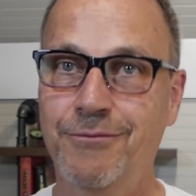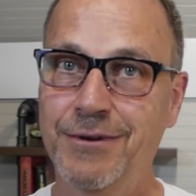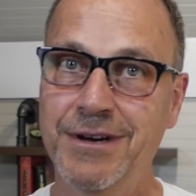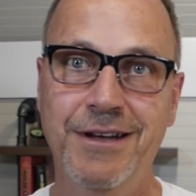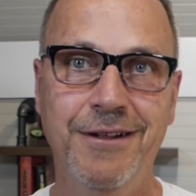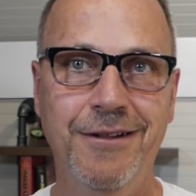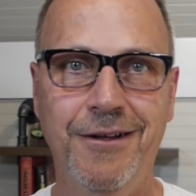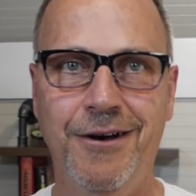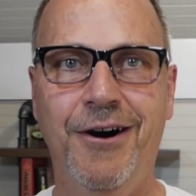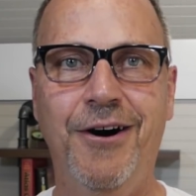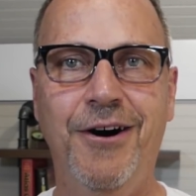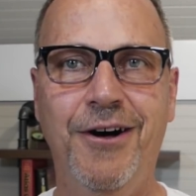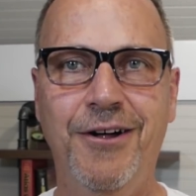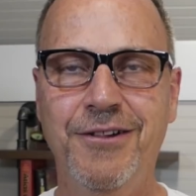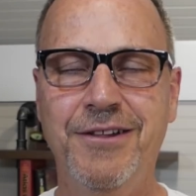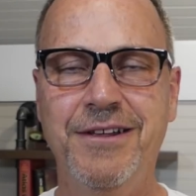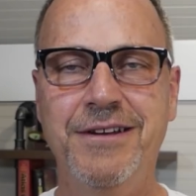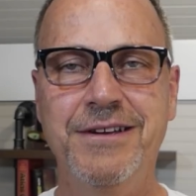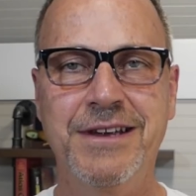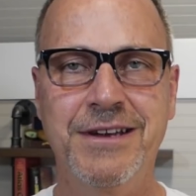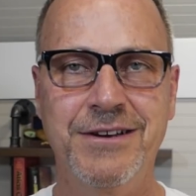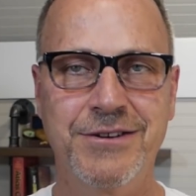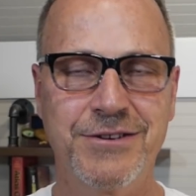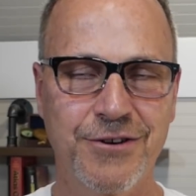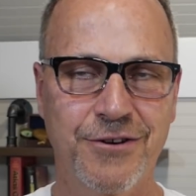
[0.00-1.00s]
Well,
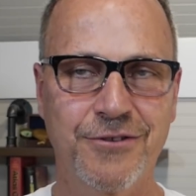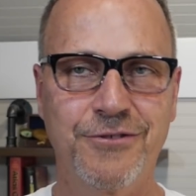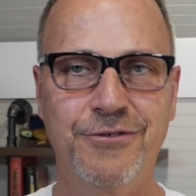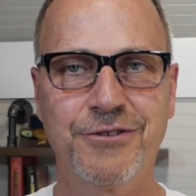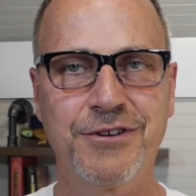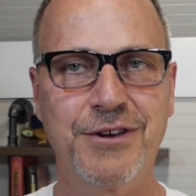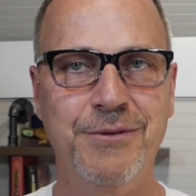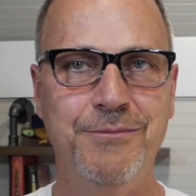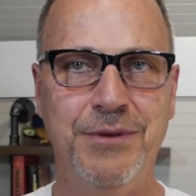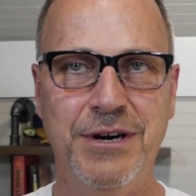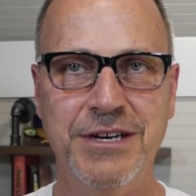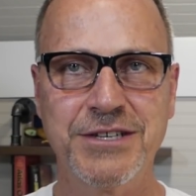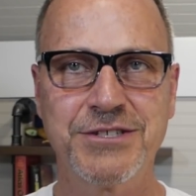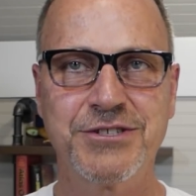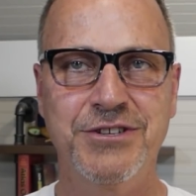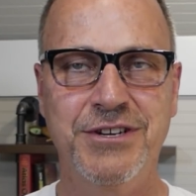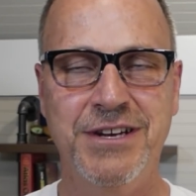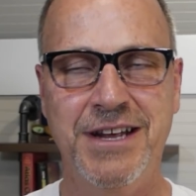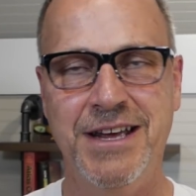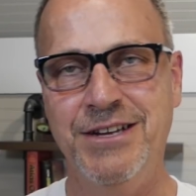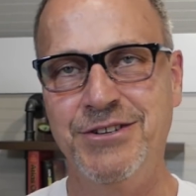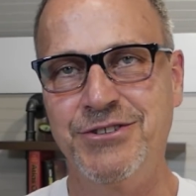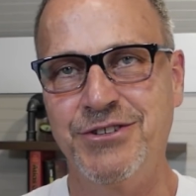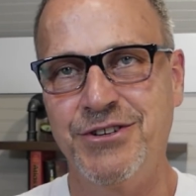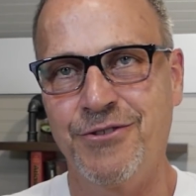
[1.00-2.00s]
all internal
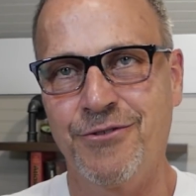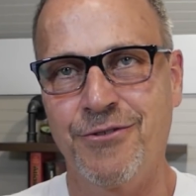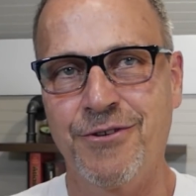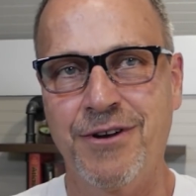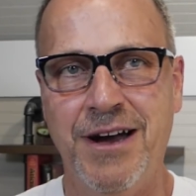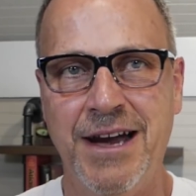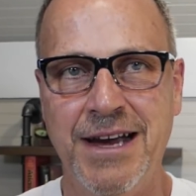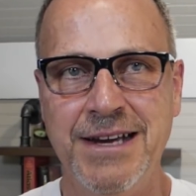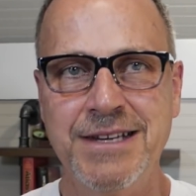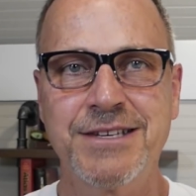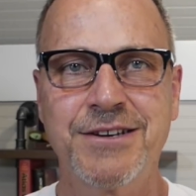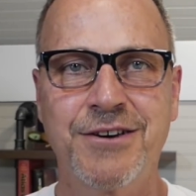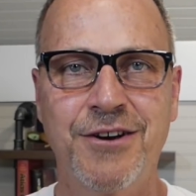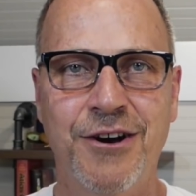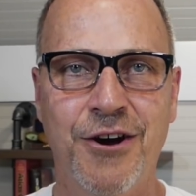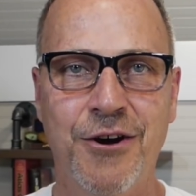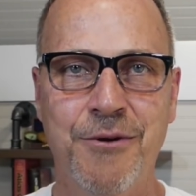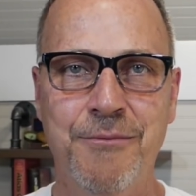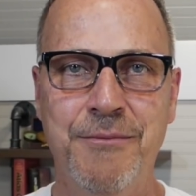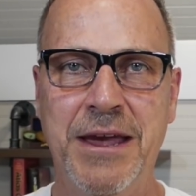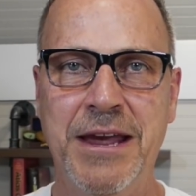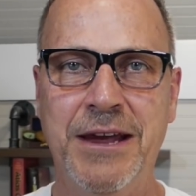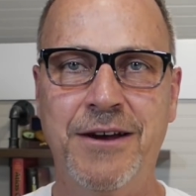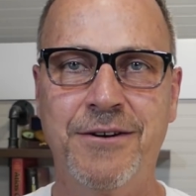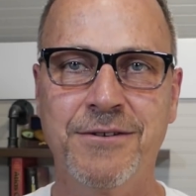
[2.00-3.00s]
combustion engine or ICE
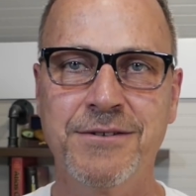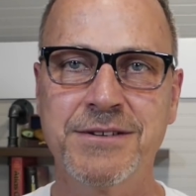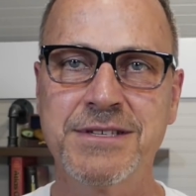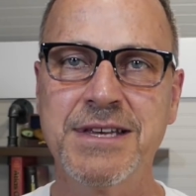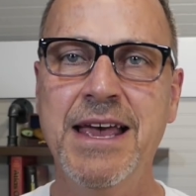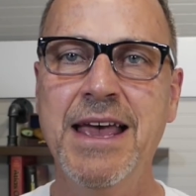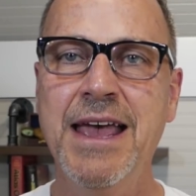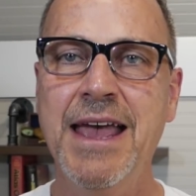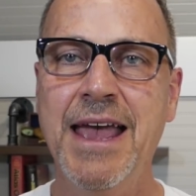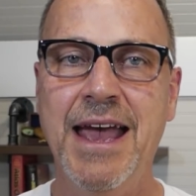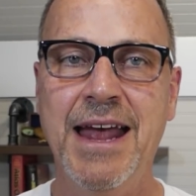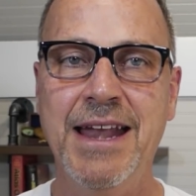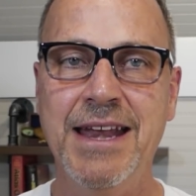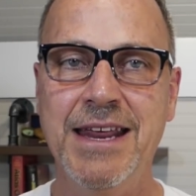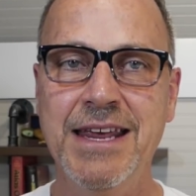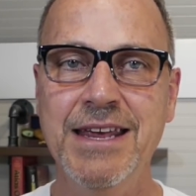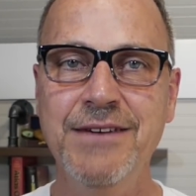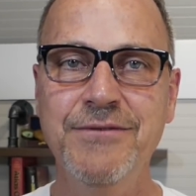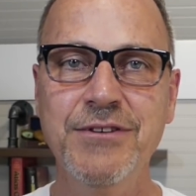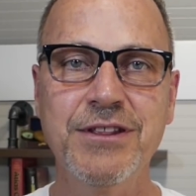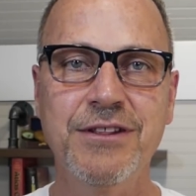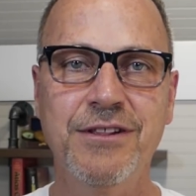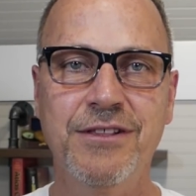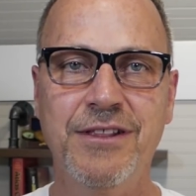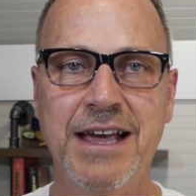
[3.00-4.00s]
car makers, and
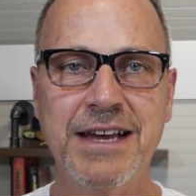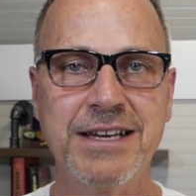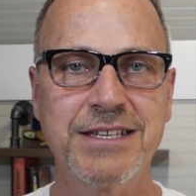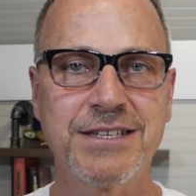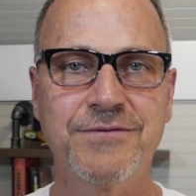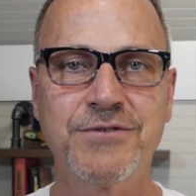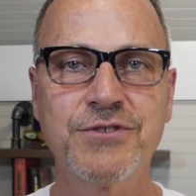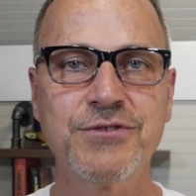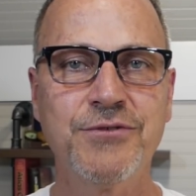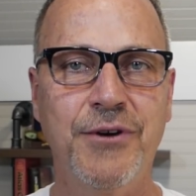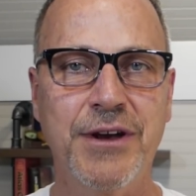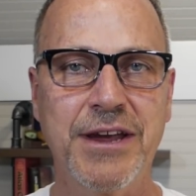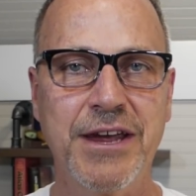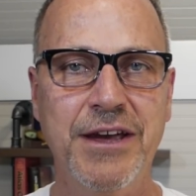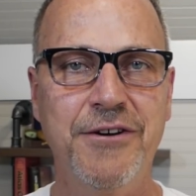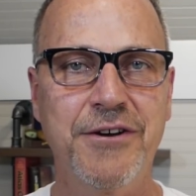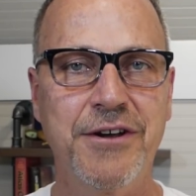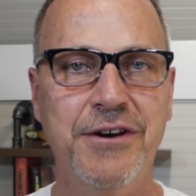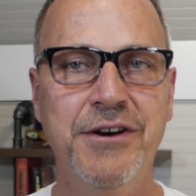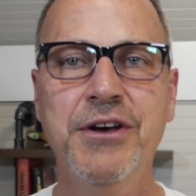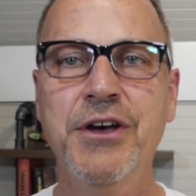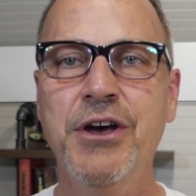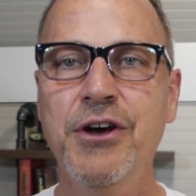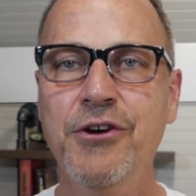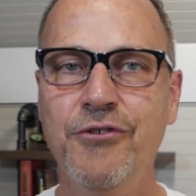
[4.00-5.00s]
even the likes of
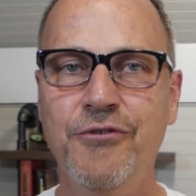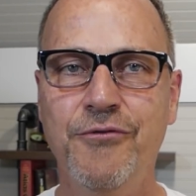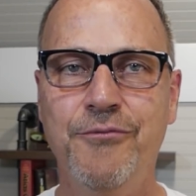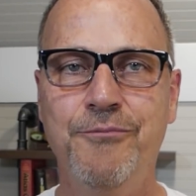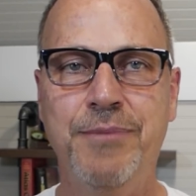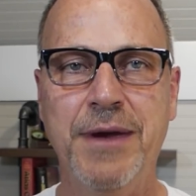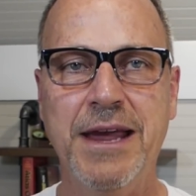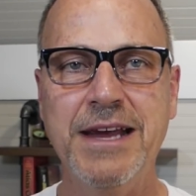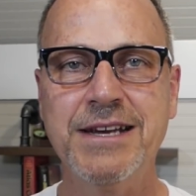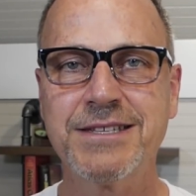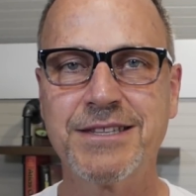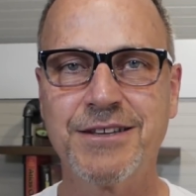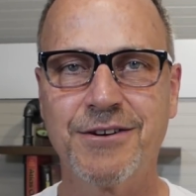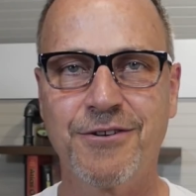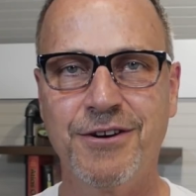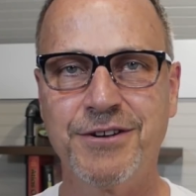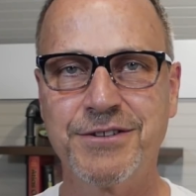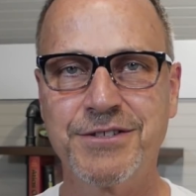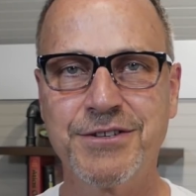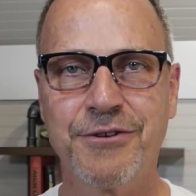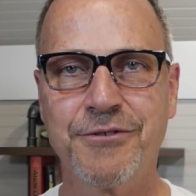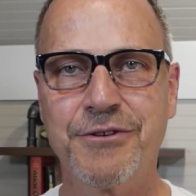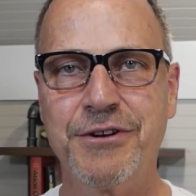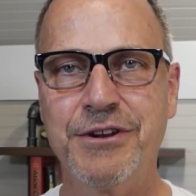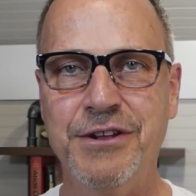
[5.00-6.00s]
Toyota, who've based their
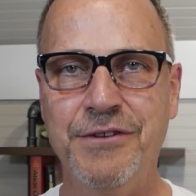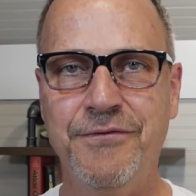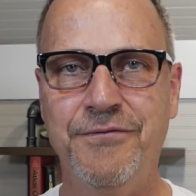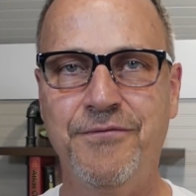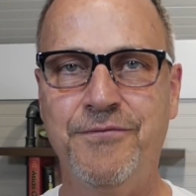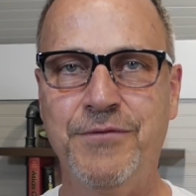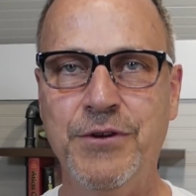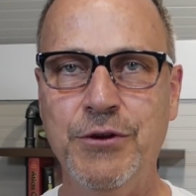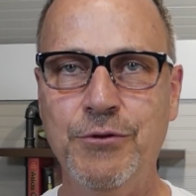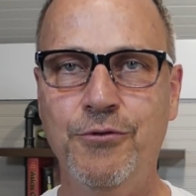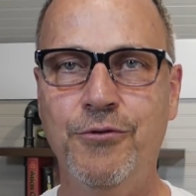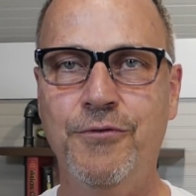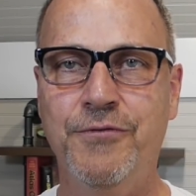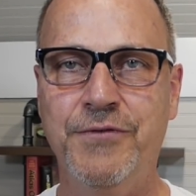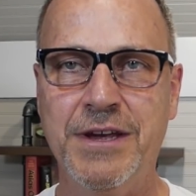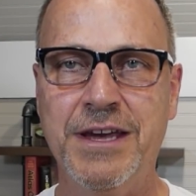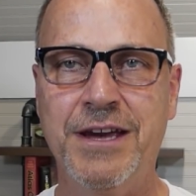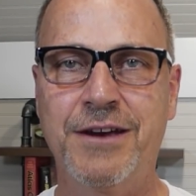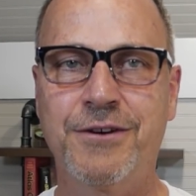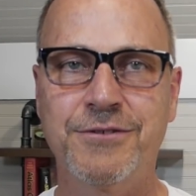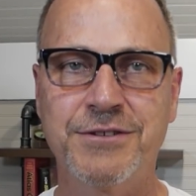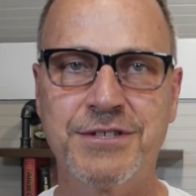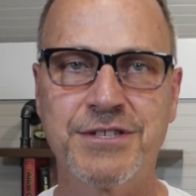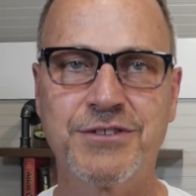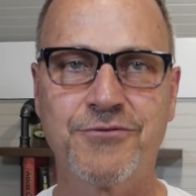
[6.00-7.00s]
alternative fuel
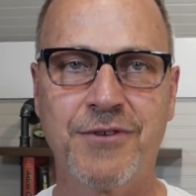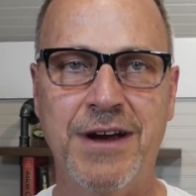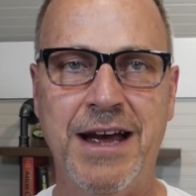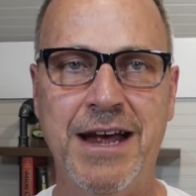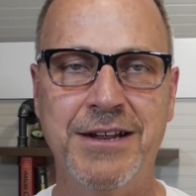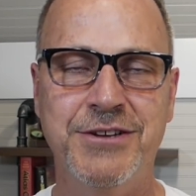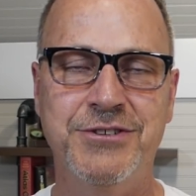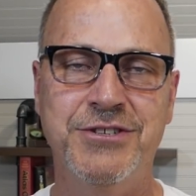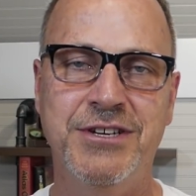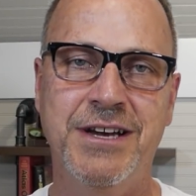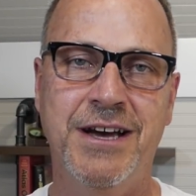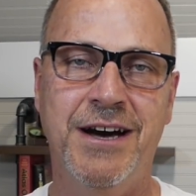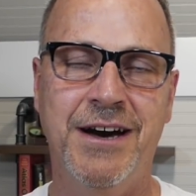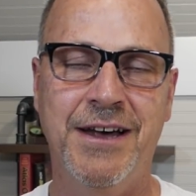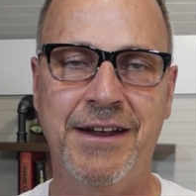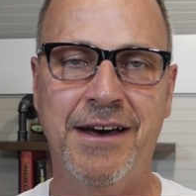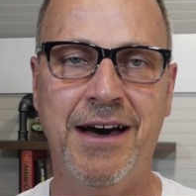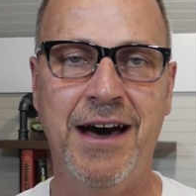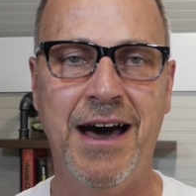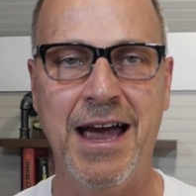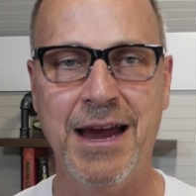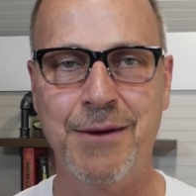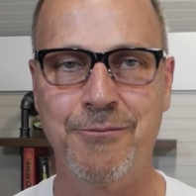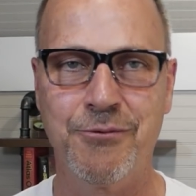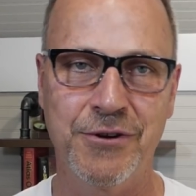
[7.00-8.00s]
vehicle strategy on
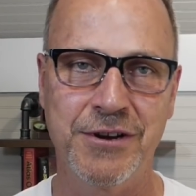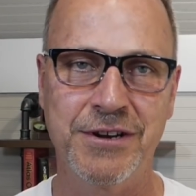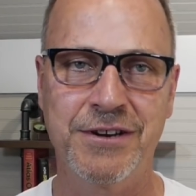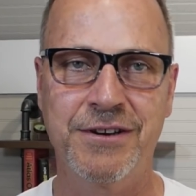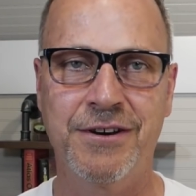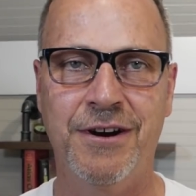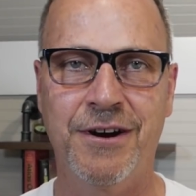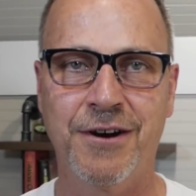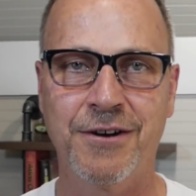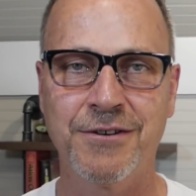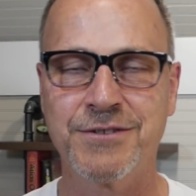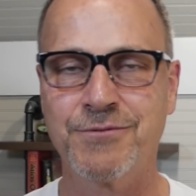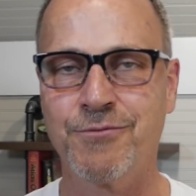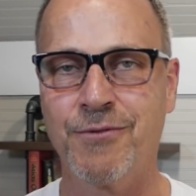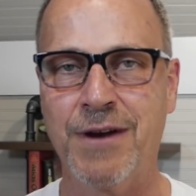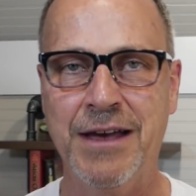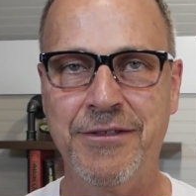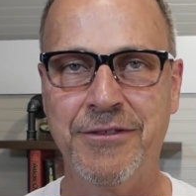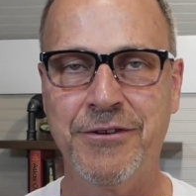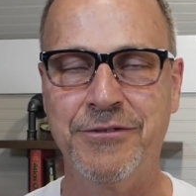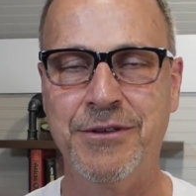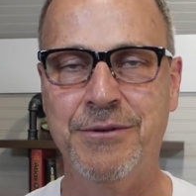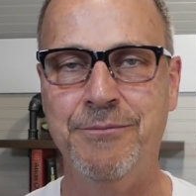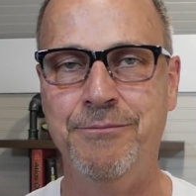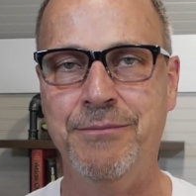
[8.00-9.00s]
hybrid cars
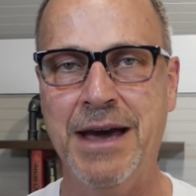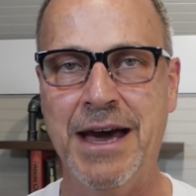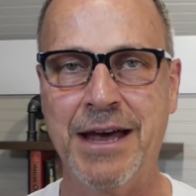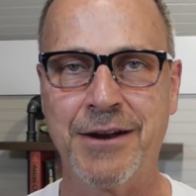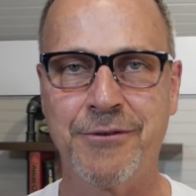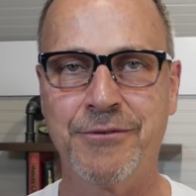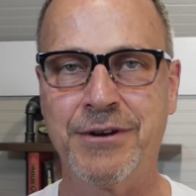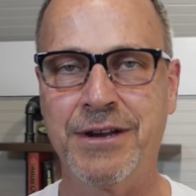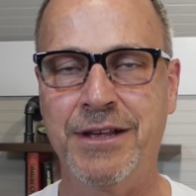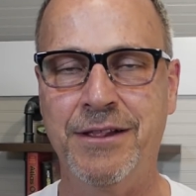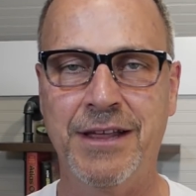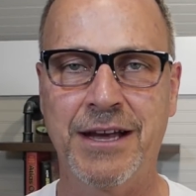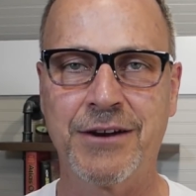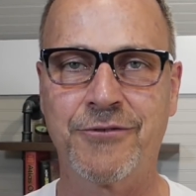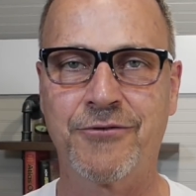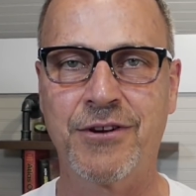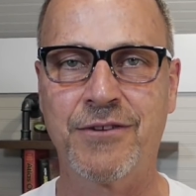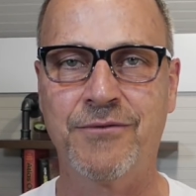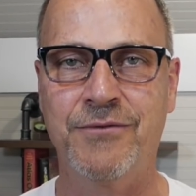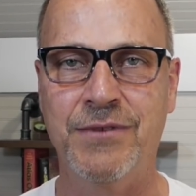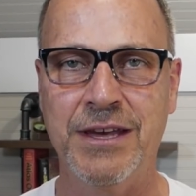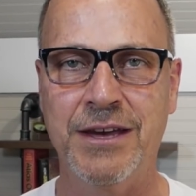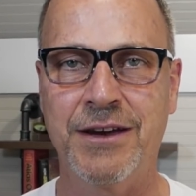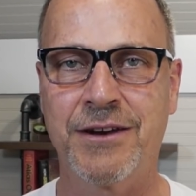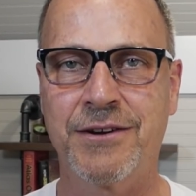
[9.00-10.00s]
rather than battery
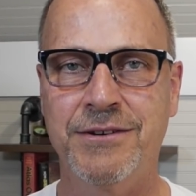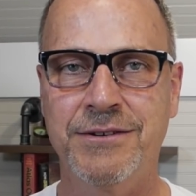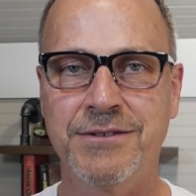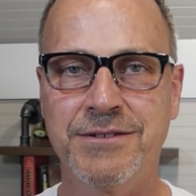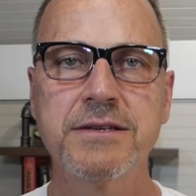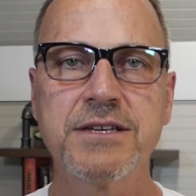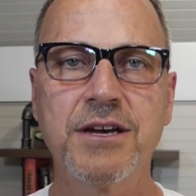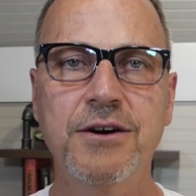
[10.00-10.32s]
electric vehicles.